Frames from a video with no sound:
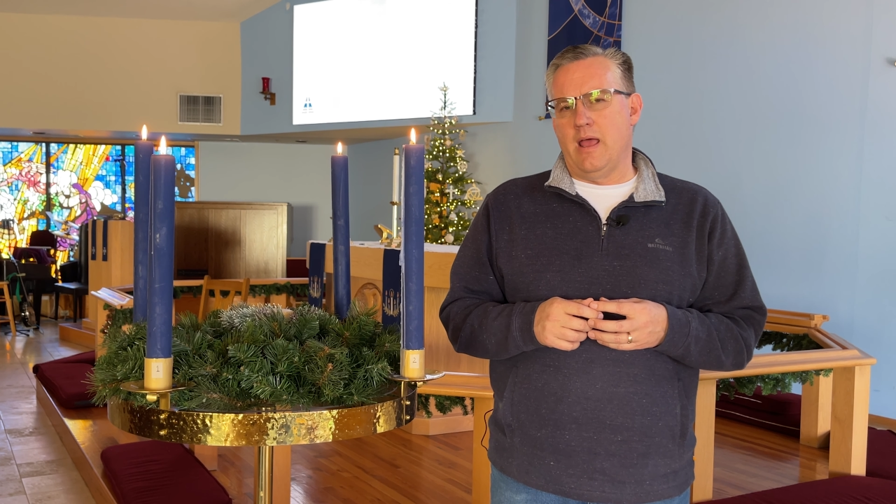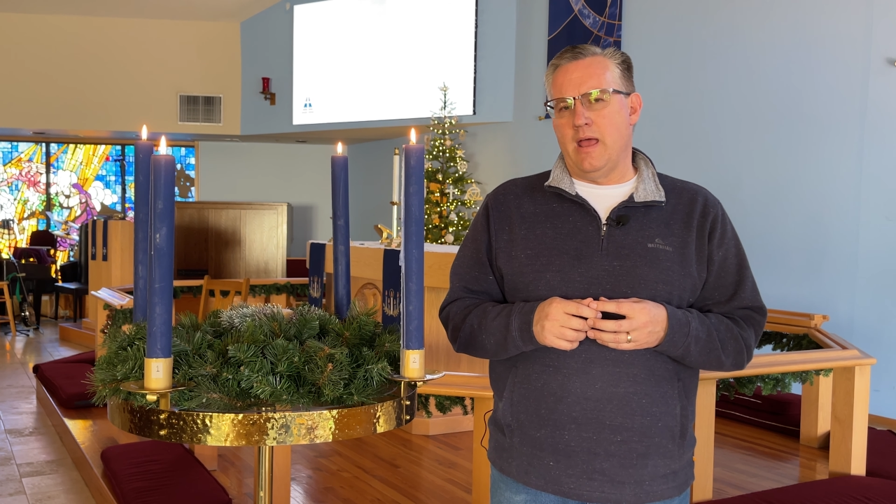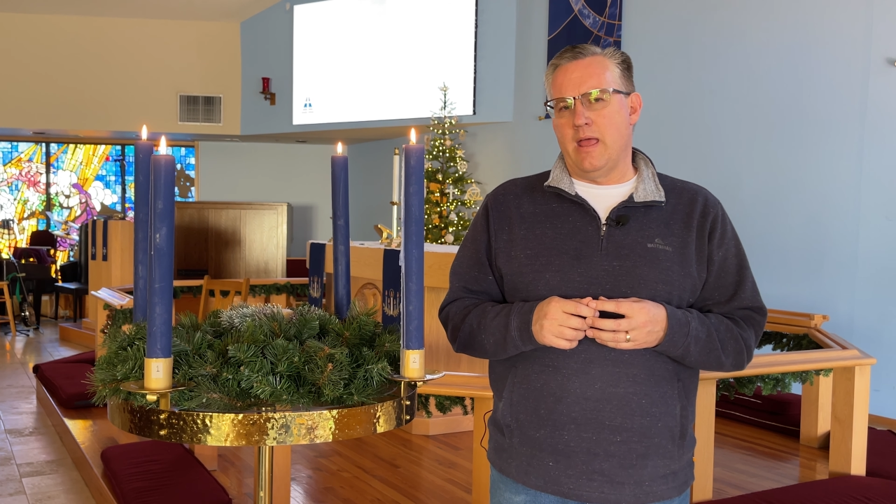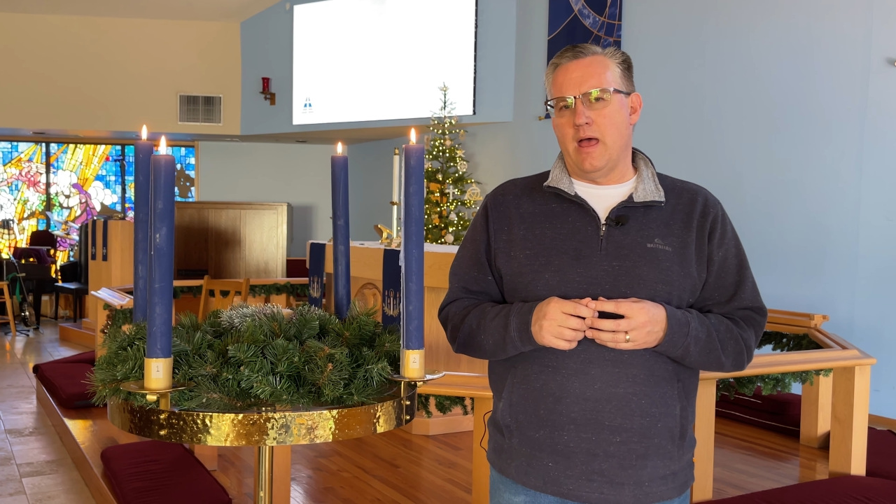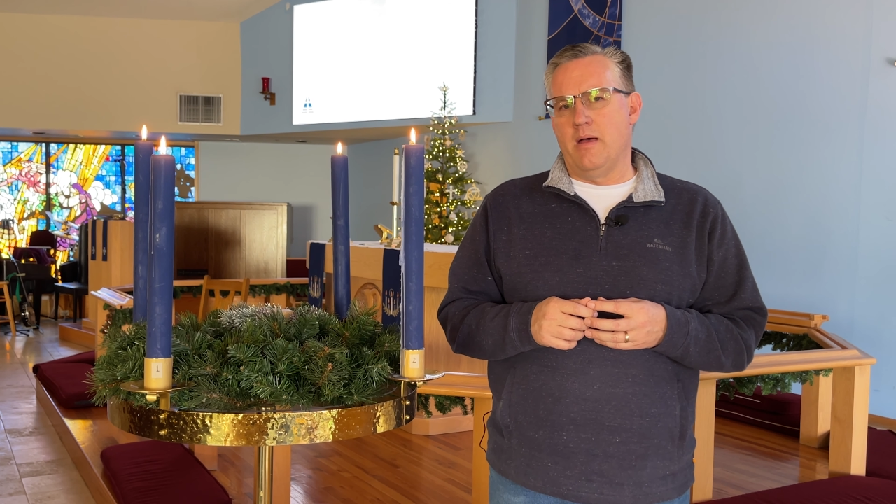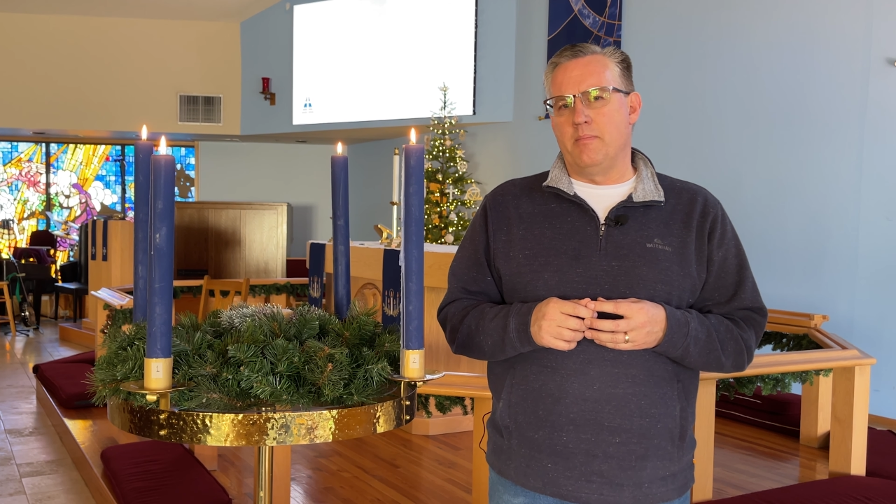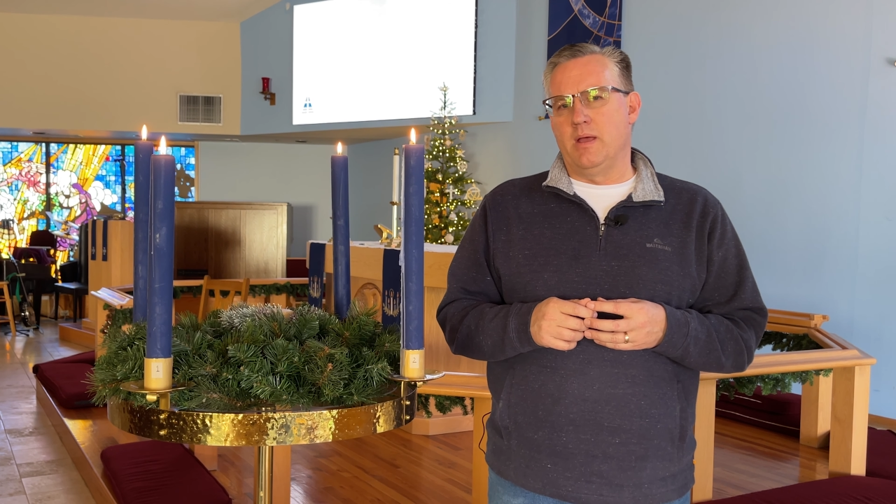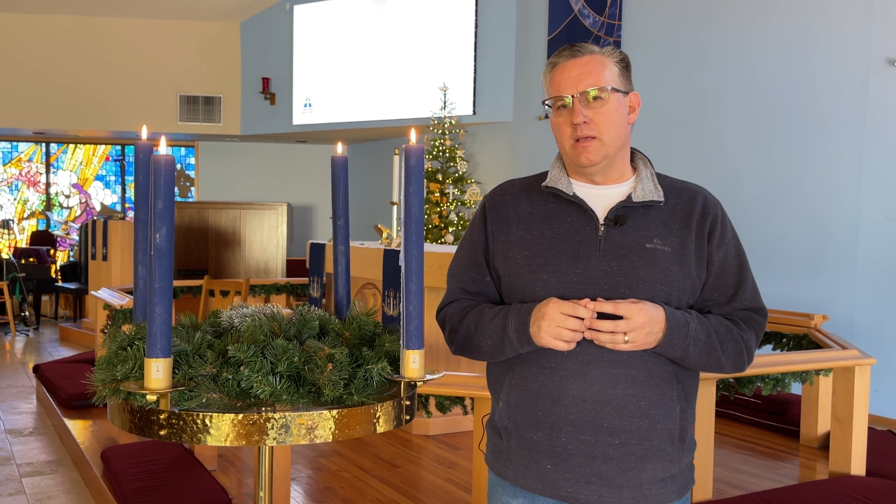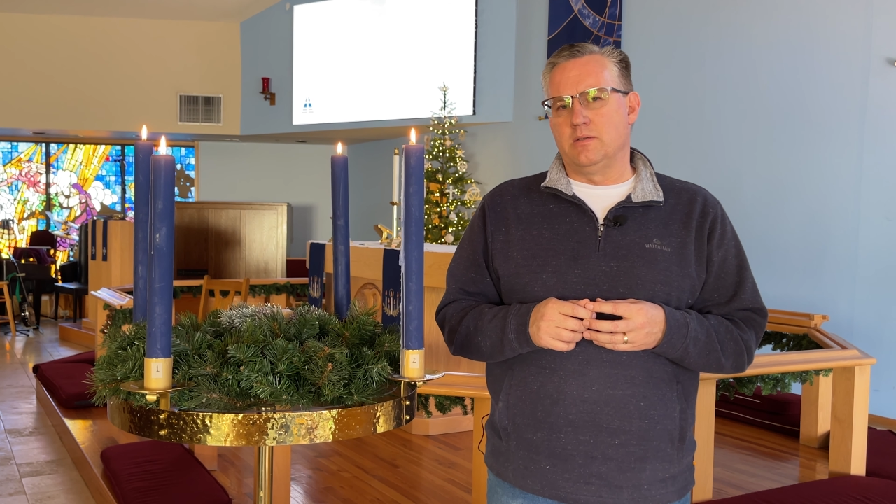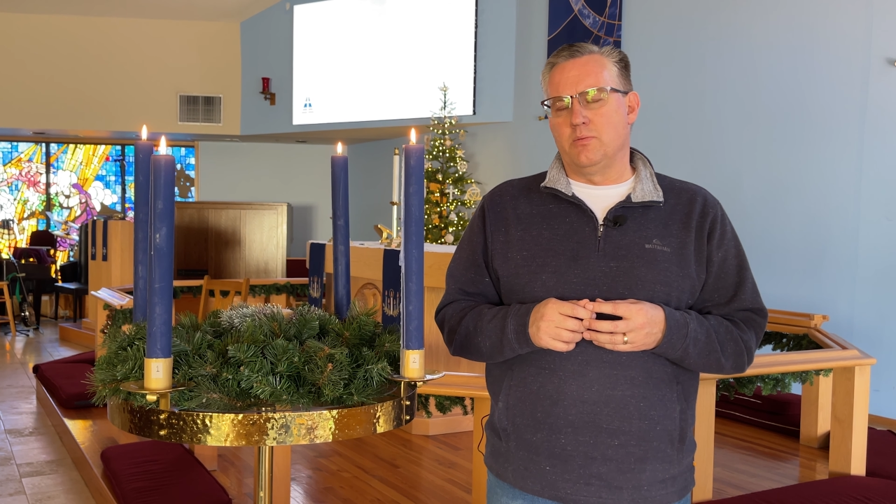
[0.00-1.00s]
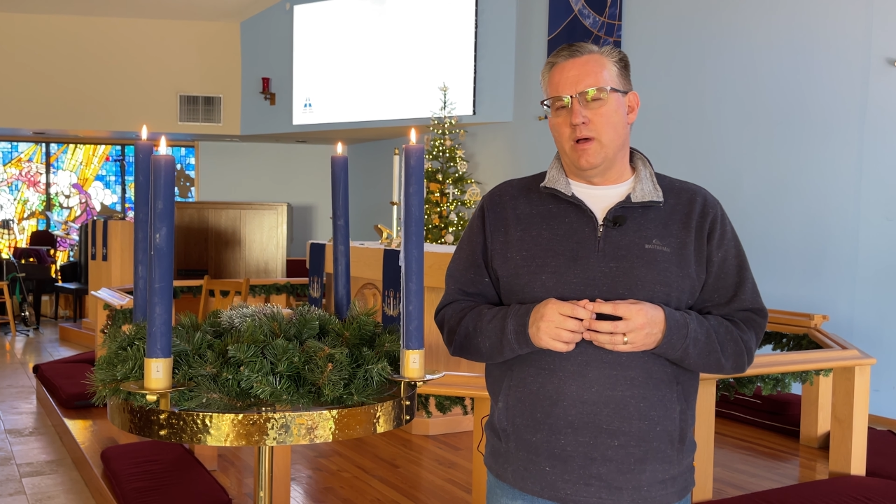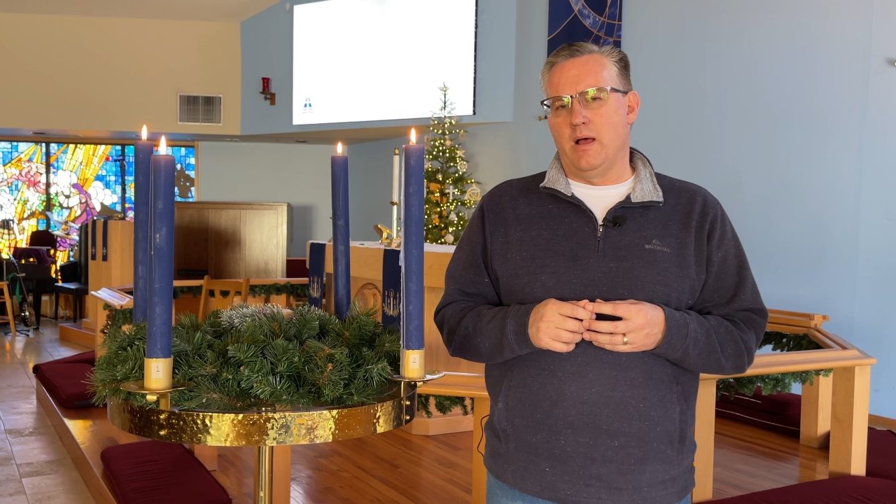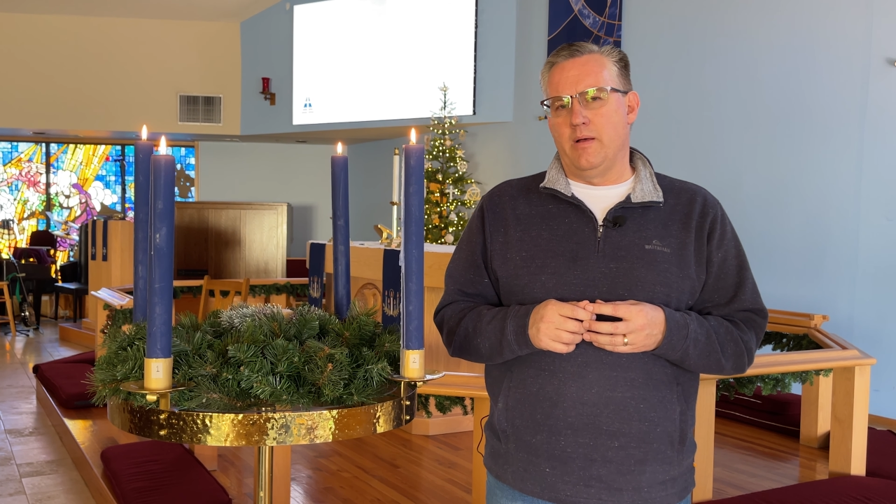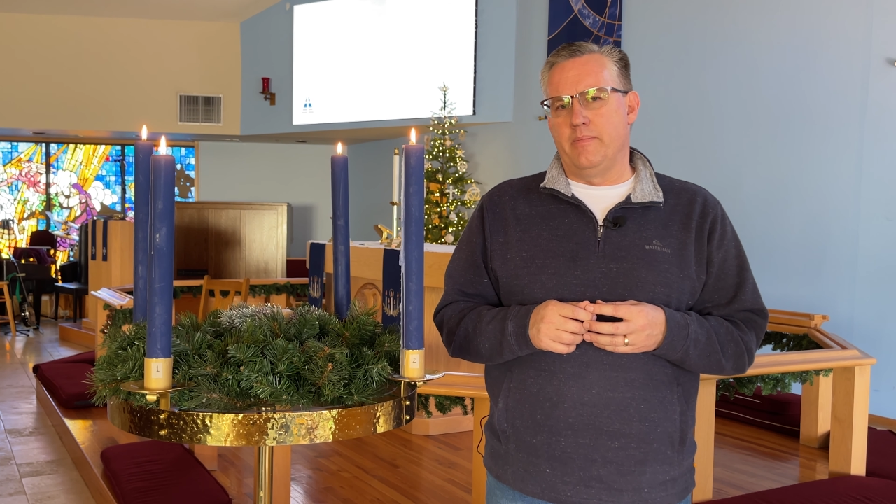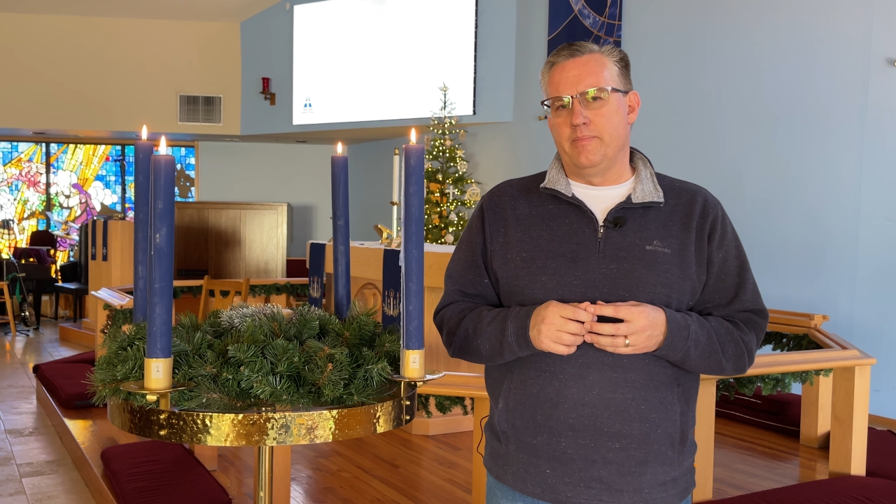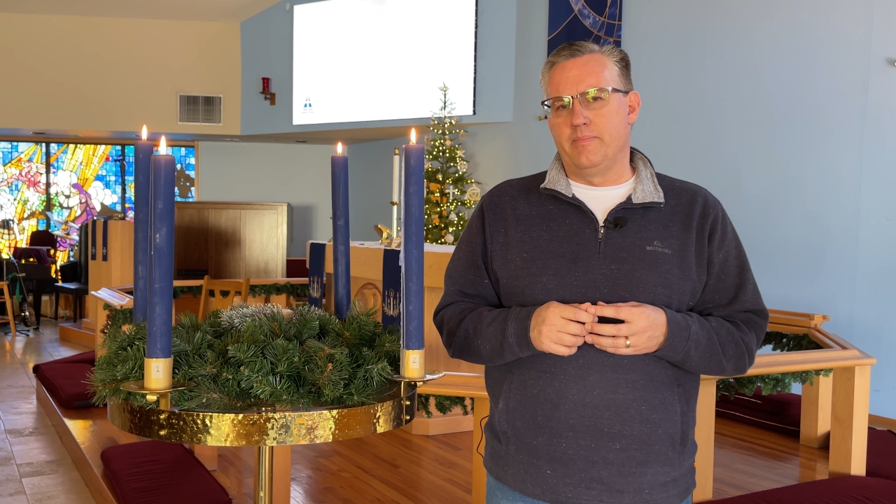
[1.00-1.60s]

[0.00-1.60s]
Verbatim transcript: a.m. as well.